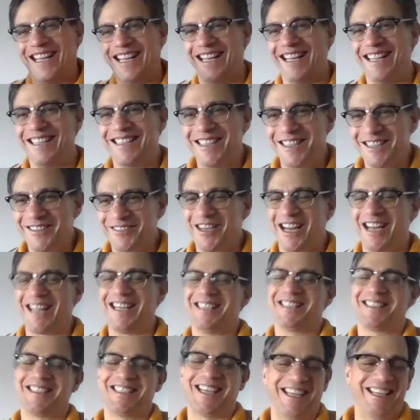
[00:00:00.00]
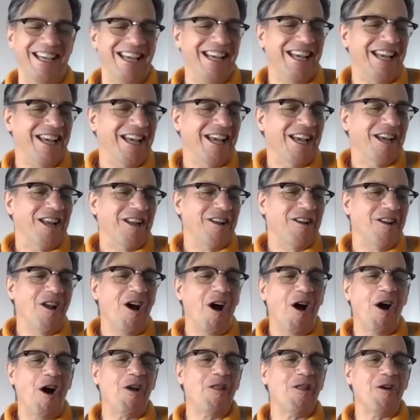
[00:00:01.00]
It's what I say.
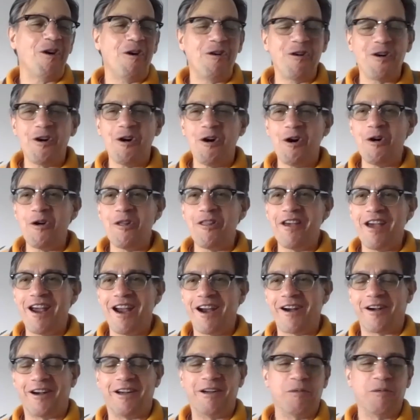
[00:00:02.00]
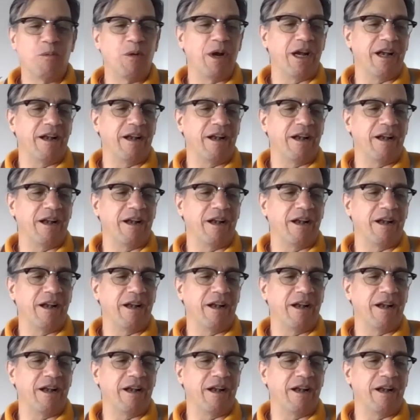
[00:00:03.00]
No, don't go there.